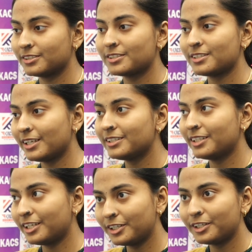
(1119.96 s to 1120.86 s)
So I
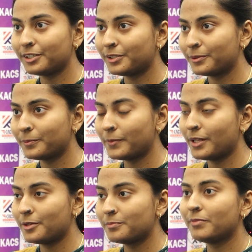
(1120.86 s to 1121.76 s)
think
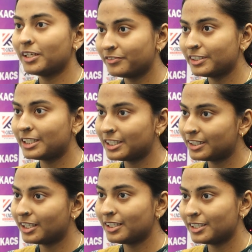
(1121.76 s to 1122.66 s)
Bhagavad
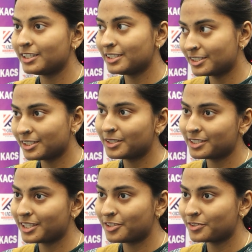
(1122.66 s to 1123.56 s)
Gita is the
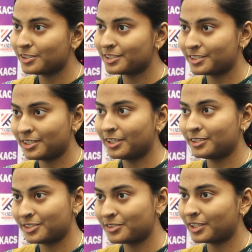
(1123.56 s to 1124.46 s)
central
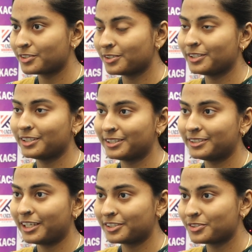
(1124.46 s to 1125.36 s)

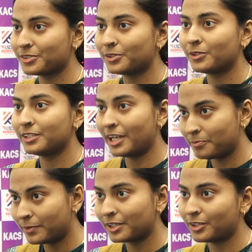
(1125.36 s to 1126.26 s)
structure, texture, or the
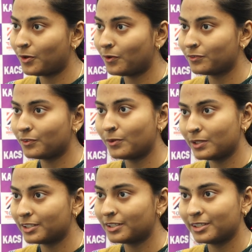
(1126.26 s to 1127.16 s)
epic of
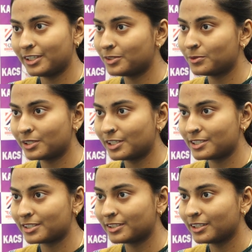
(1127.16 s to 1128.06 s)
all the Hindu
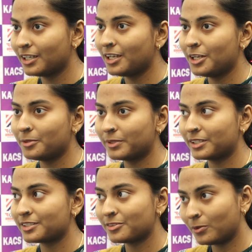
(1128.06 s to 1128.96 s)
religion,
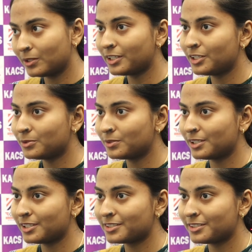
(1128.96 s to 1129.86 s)
because all the Hindu
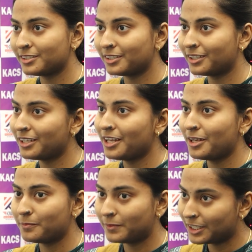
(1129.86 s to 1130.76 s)
religion
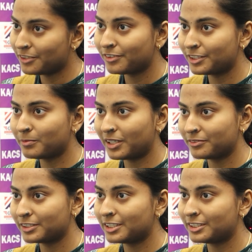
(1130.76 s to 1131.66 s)
believe in
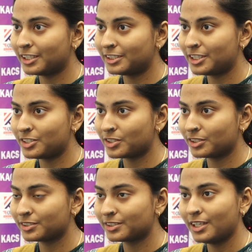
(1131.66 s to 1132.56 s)
Bhagavad Gita
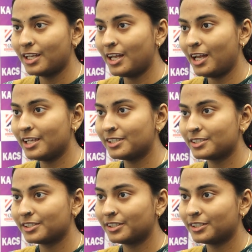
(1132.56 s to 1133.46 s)
teachings, and